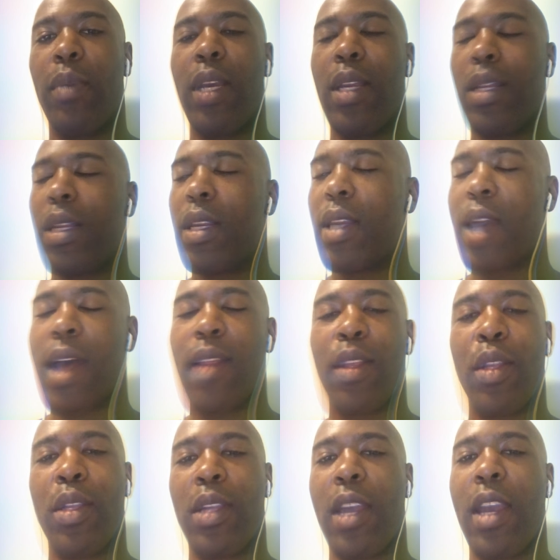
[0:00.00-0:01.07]
It's not
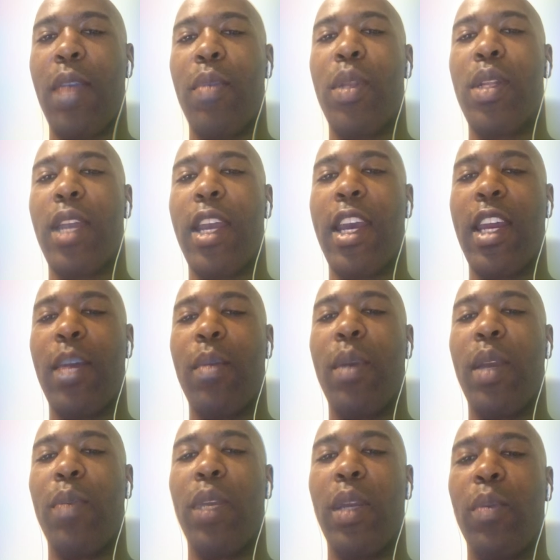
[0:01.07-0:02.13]
the same as the
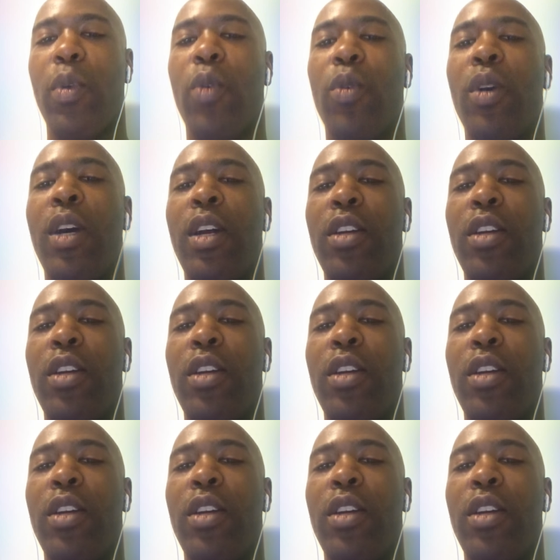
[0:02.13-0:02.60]
anime people.